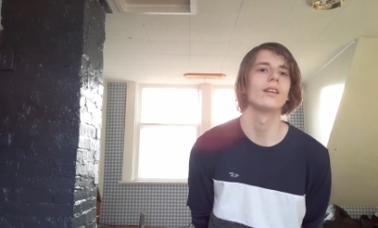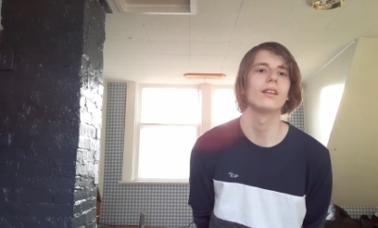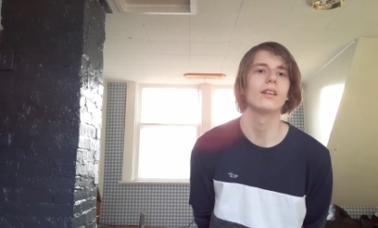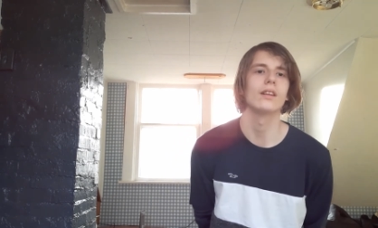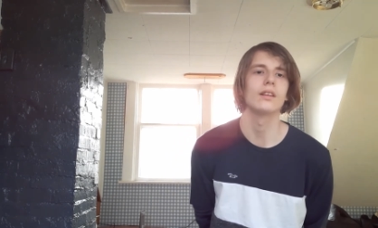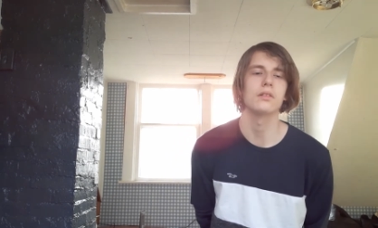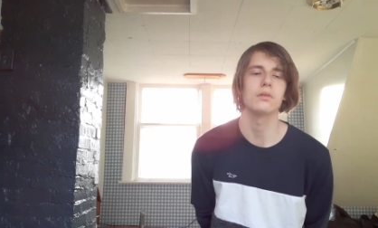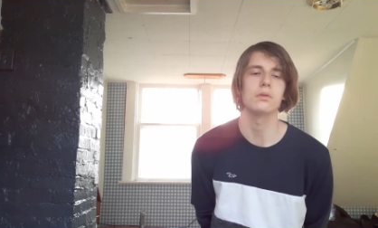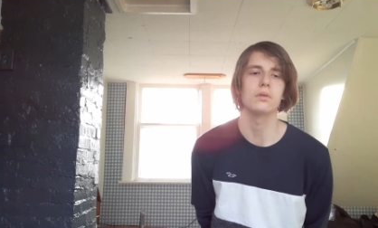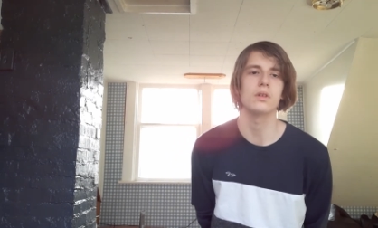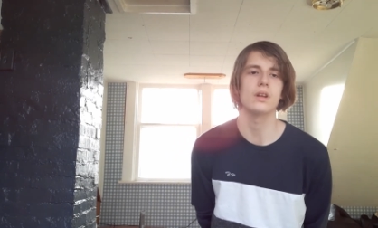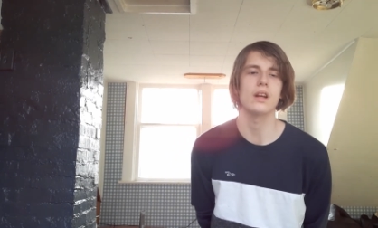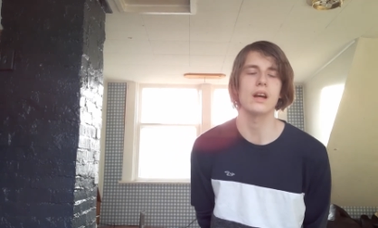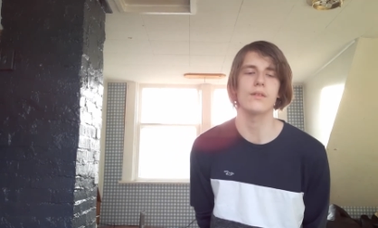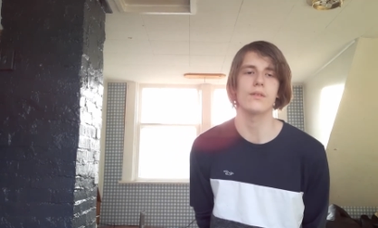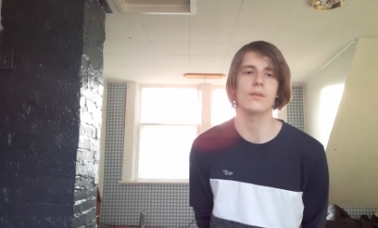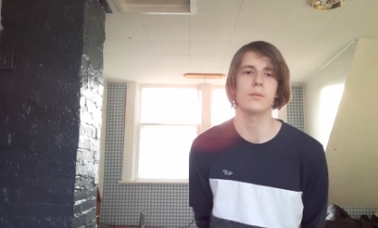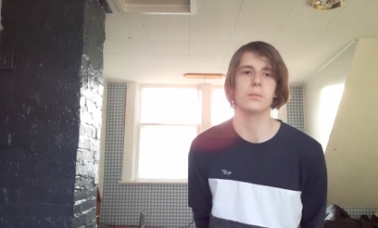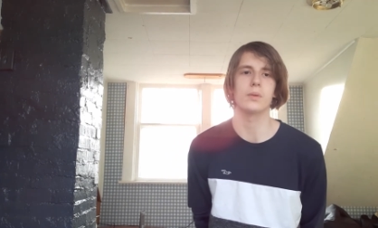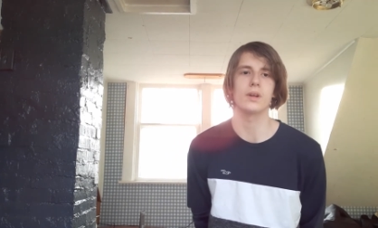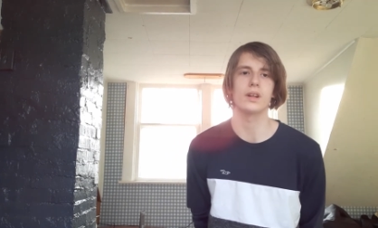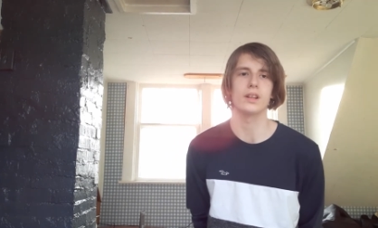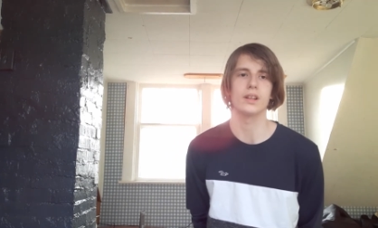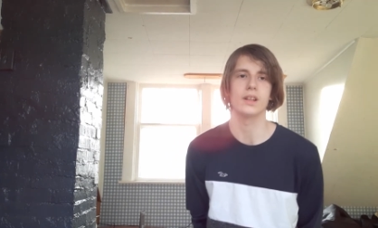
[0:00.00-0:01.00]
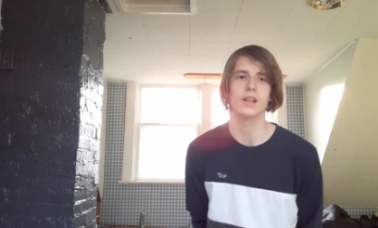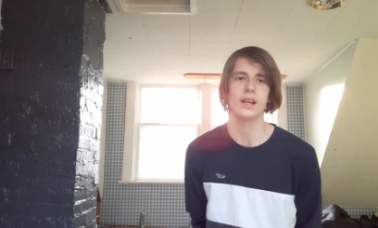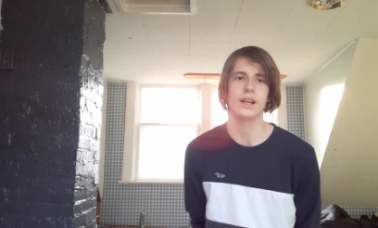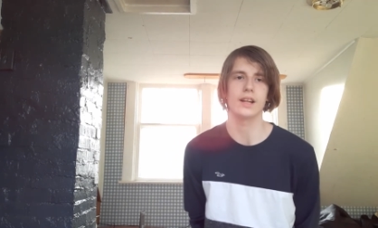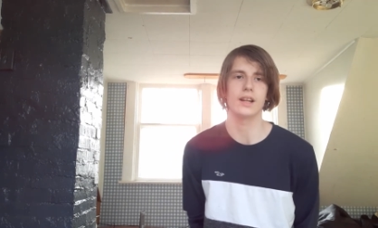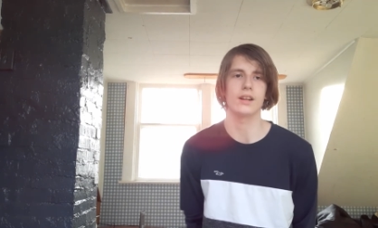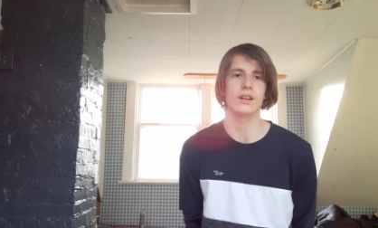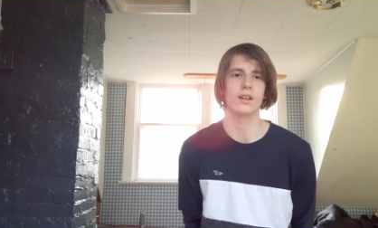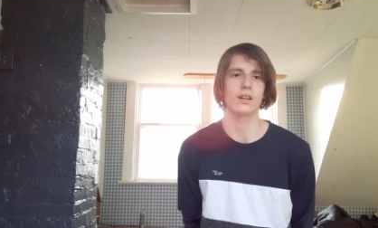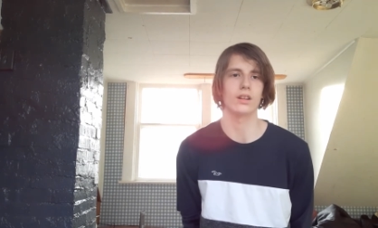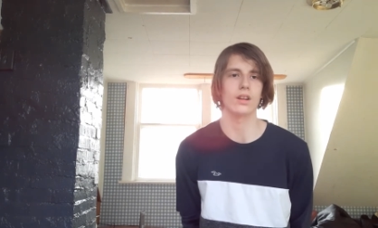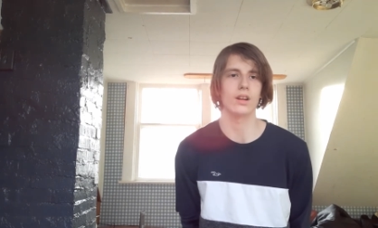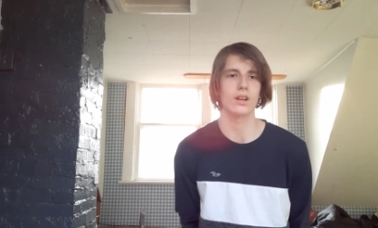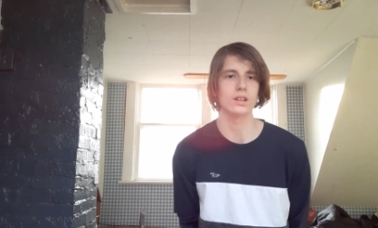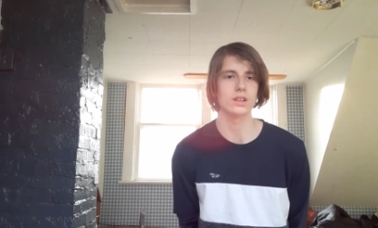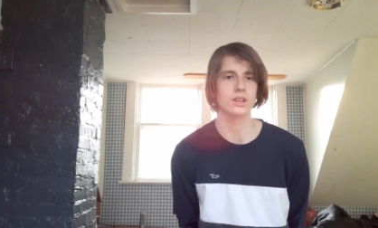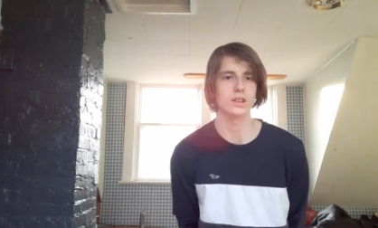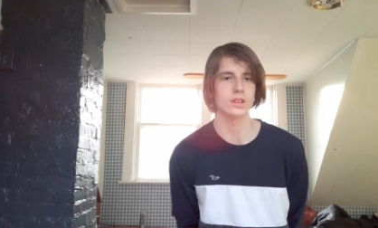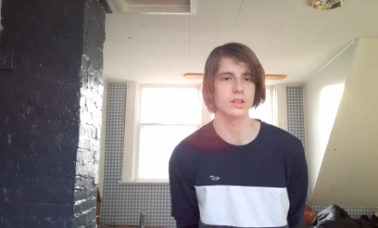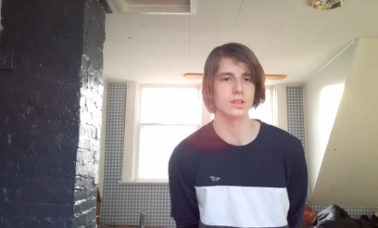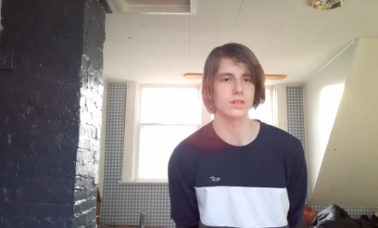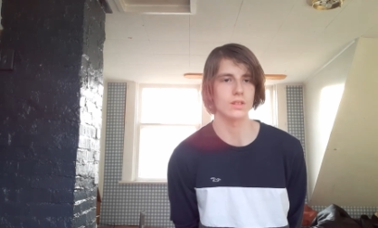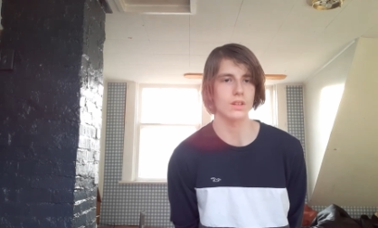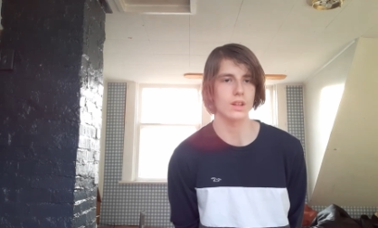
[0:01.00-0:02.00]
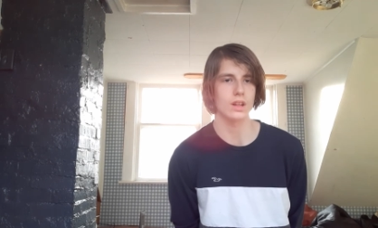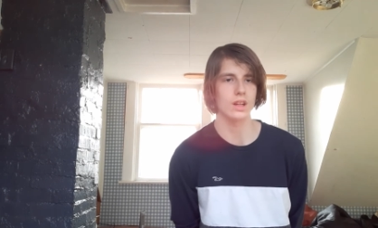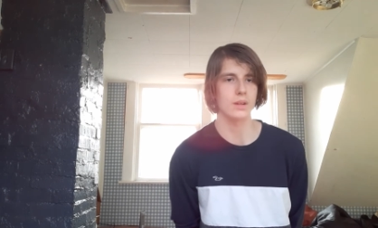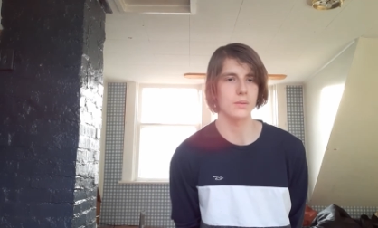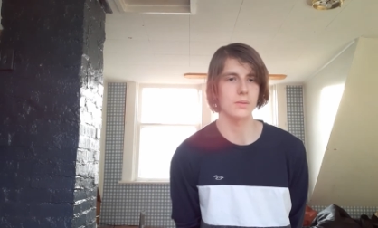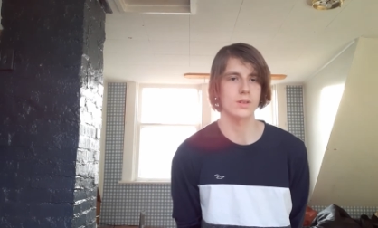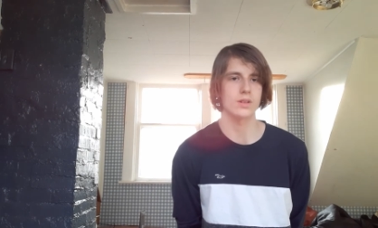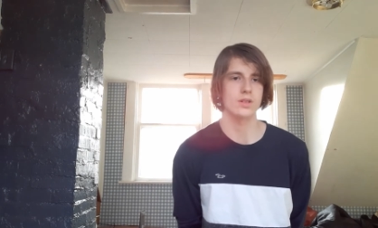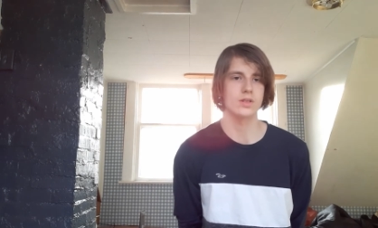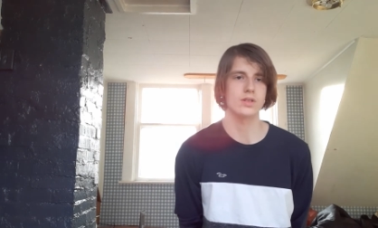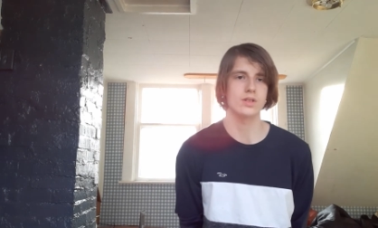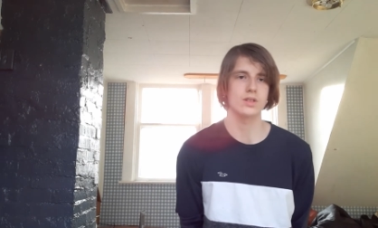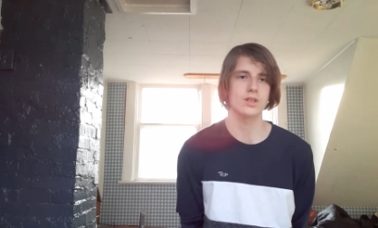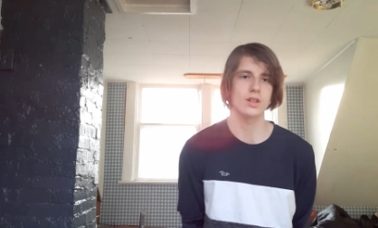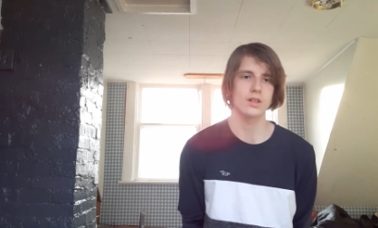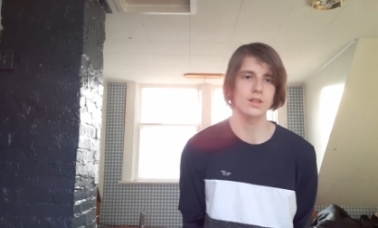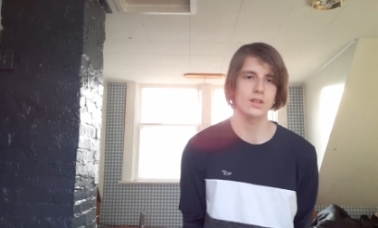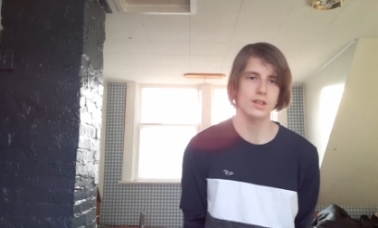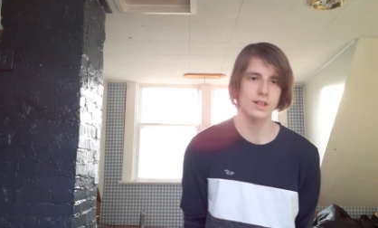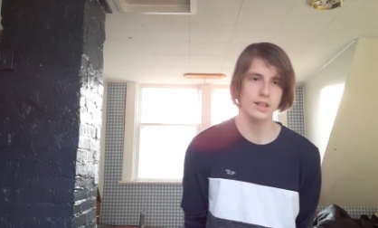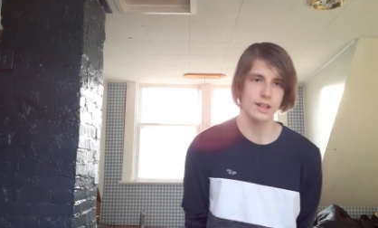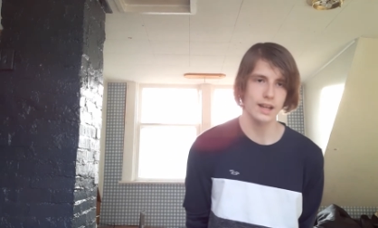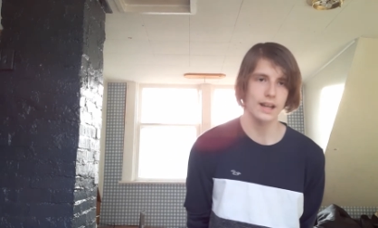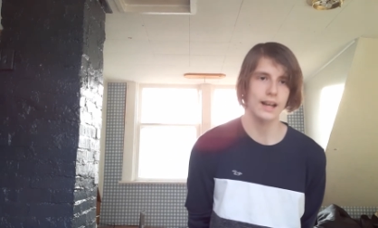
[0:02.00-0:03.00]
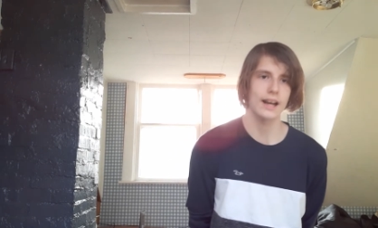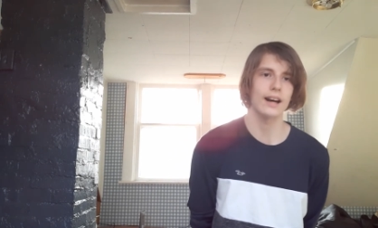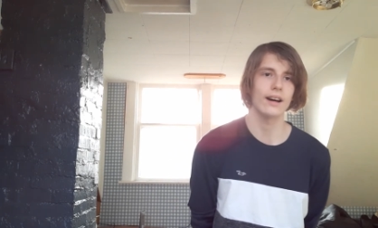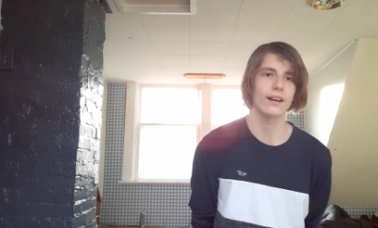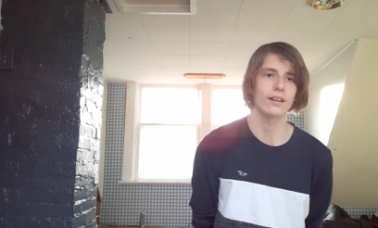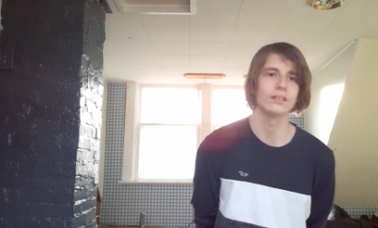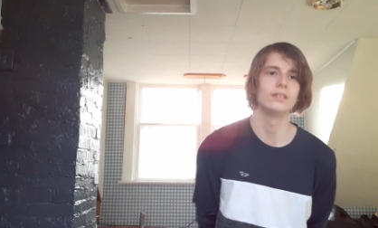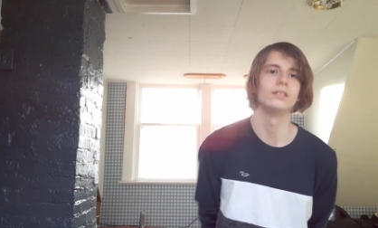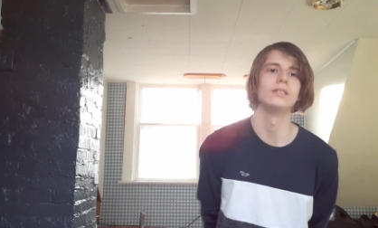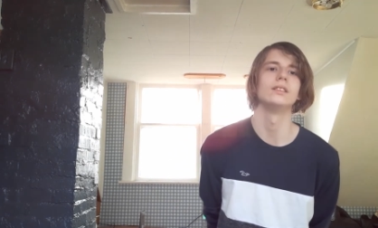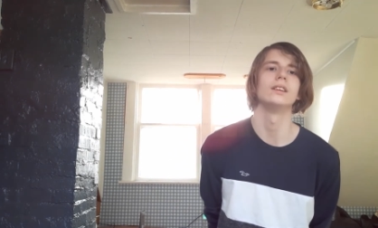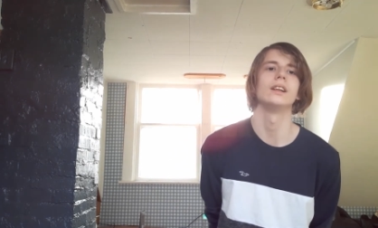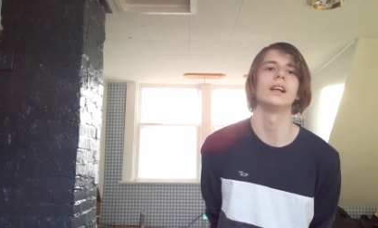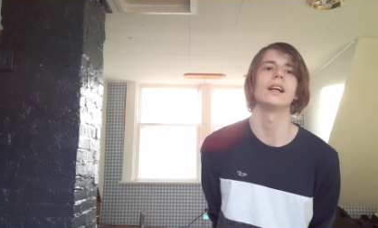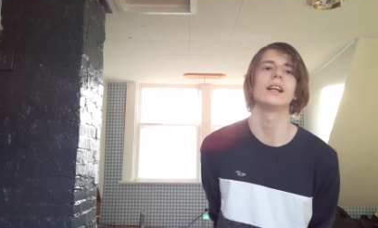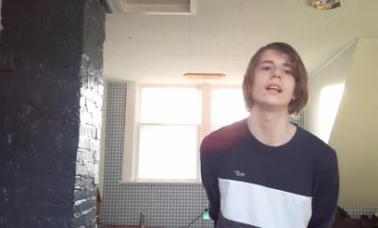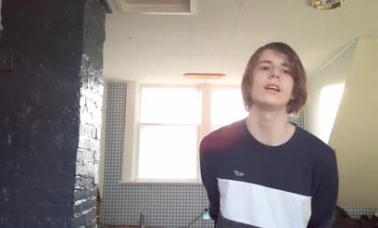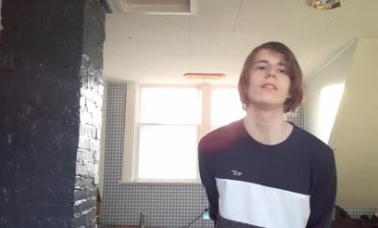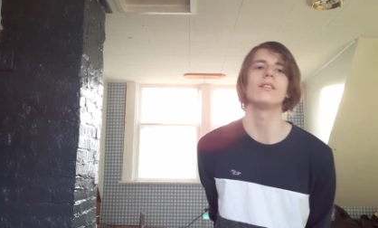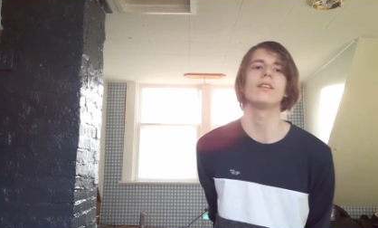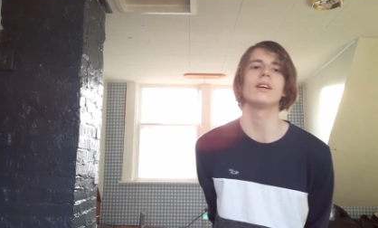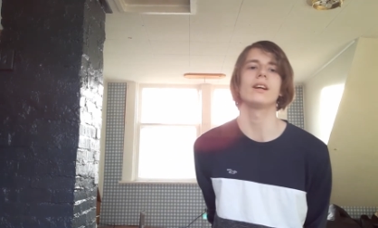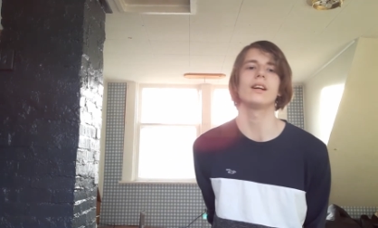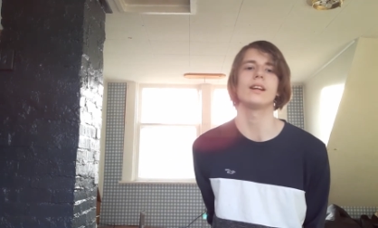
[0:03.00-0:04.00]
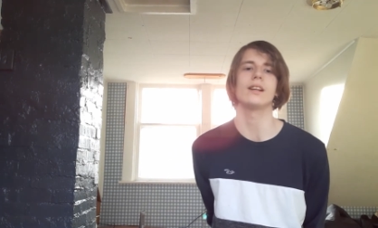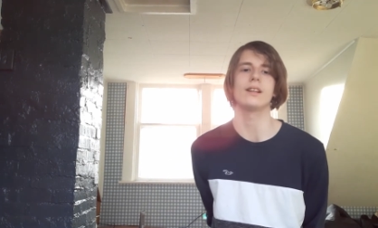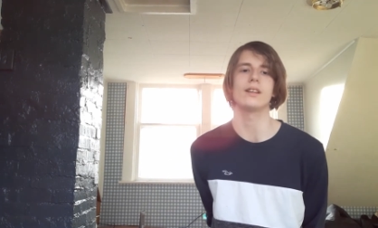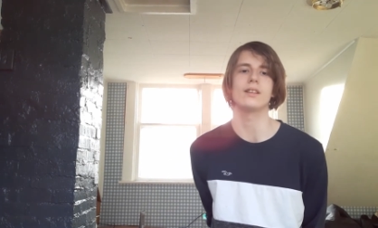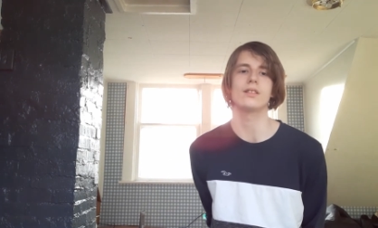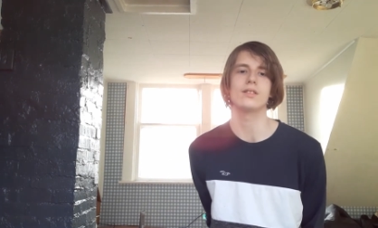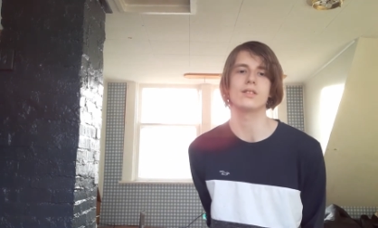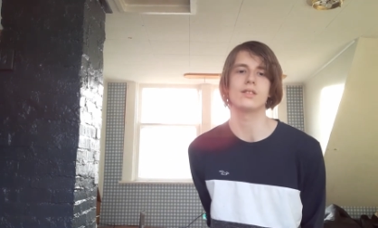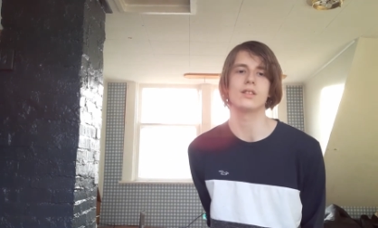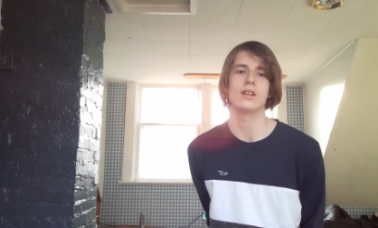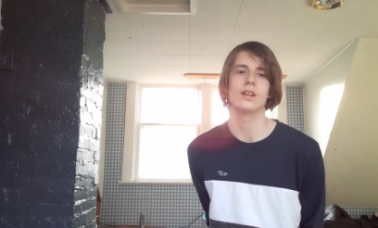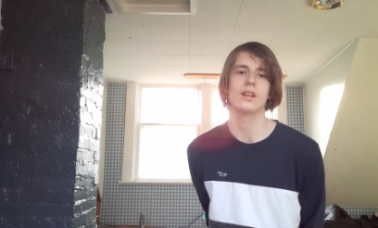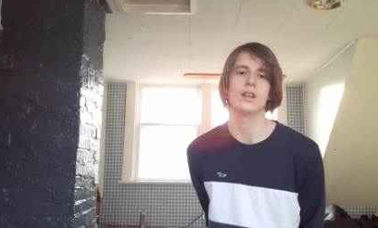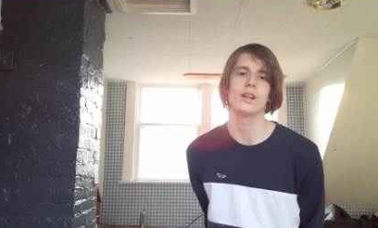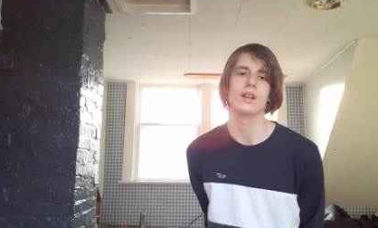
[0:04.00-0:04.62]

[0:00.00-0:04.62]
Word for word: because we haven't been getting a lot of subscribers, so yeah. Anyways,